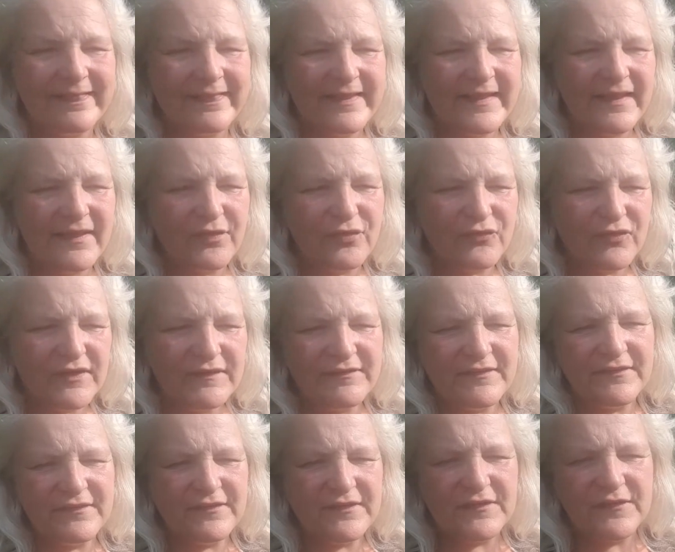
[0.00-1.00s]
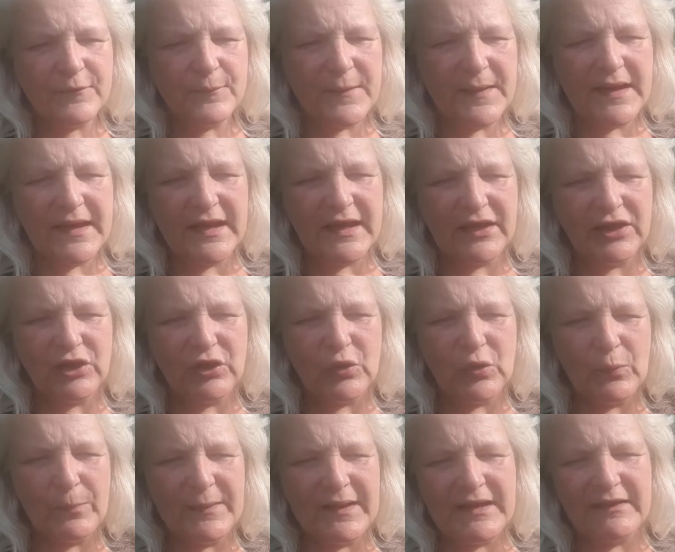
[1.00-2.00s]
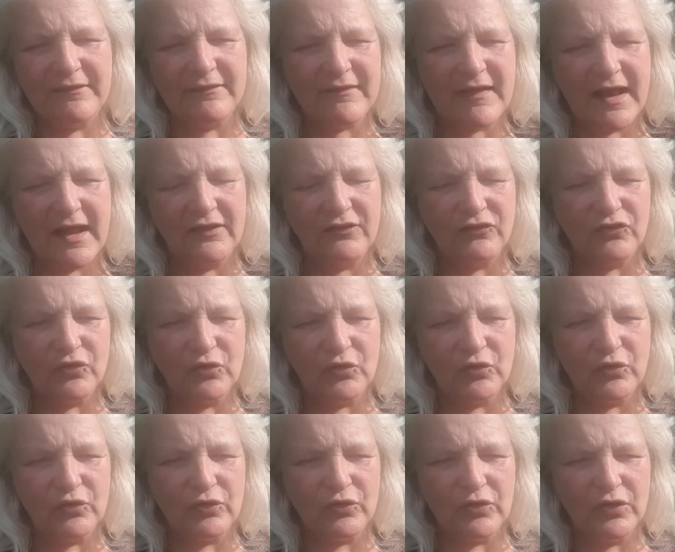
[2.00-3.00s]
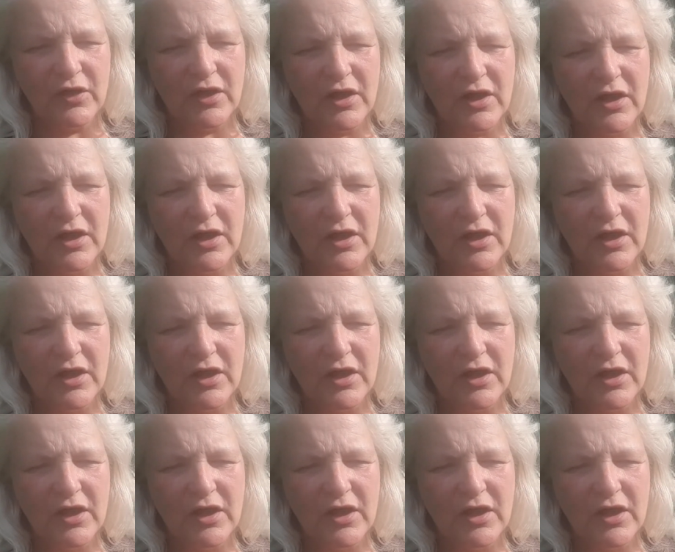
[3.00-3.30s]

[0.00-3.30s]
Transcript: The 3 sisters being your beans and your